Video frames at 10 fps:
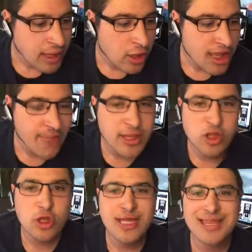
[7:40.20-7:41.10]
Your
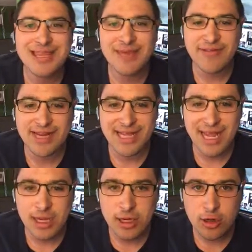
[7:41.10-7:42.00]
temperature is
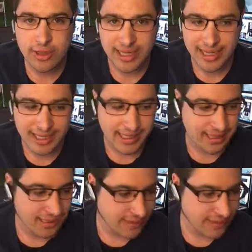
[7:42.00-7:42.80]
70 degrees.